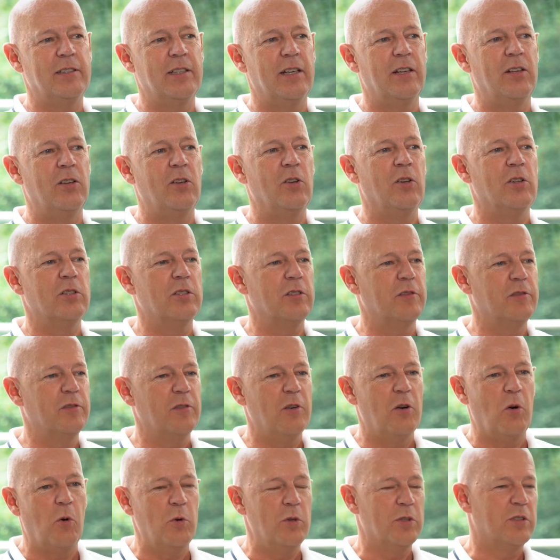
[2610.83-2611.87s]
There are a lot of
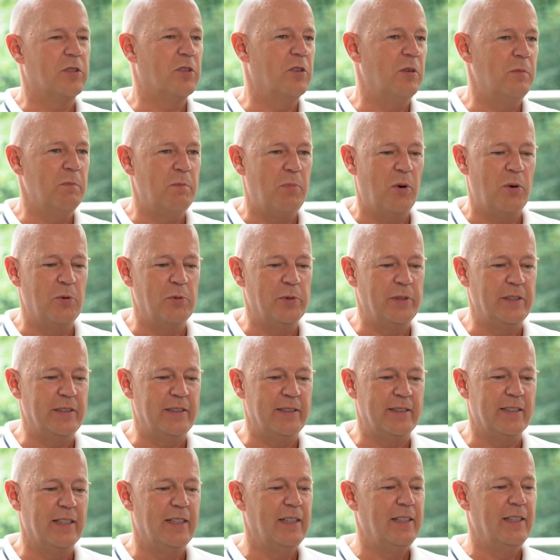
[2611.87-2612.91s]
old
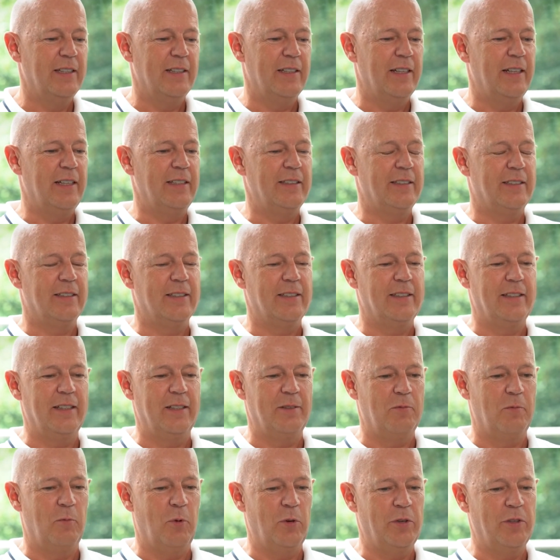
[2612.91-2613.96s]
components. And,
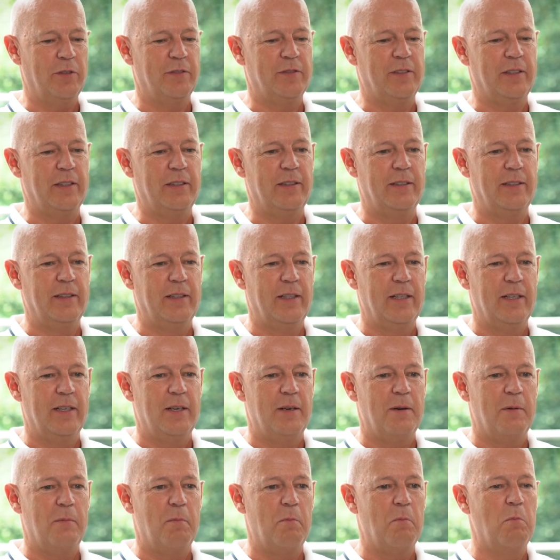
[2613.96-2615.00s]
one of the
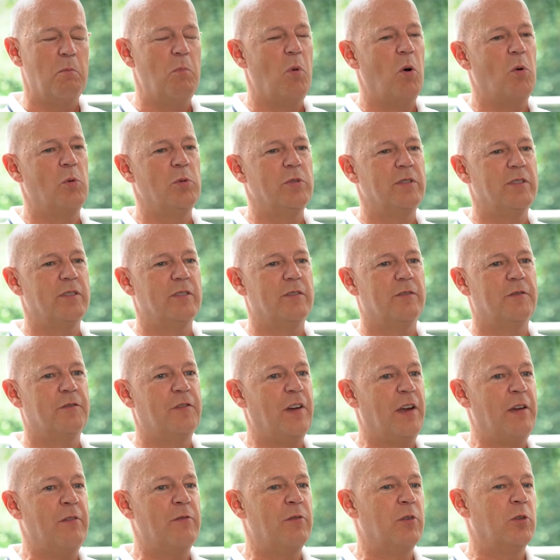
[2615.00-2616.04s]
most
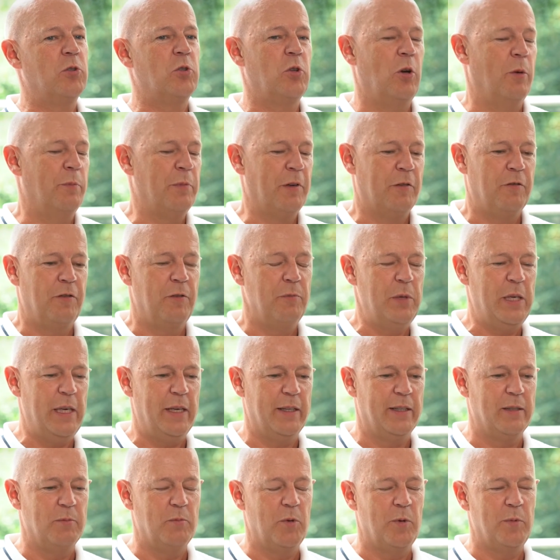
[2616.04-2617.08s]
favorite topic for me
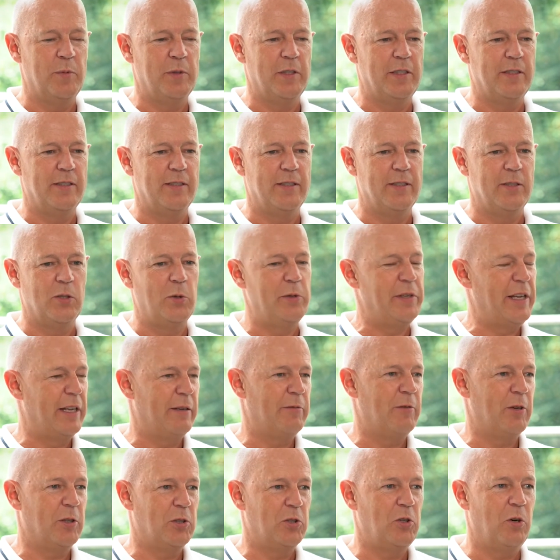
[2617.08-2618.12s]
at the moment is this whole
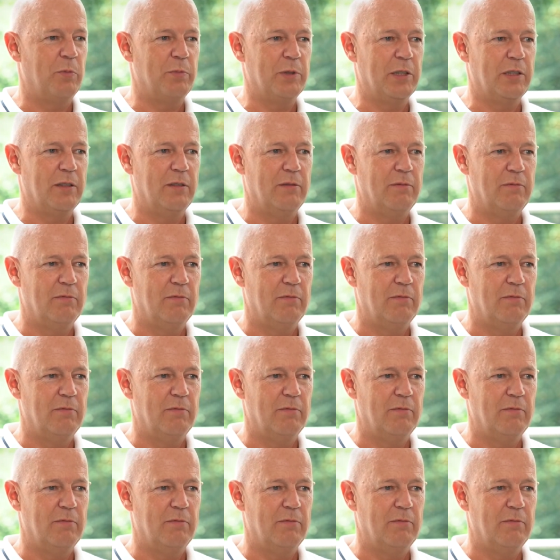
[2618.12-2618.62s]
network topic.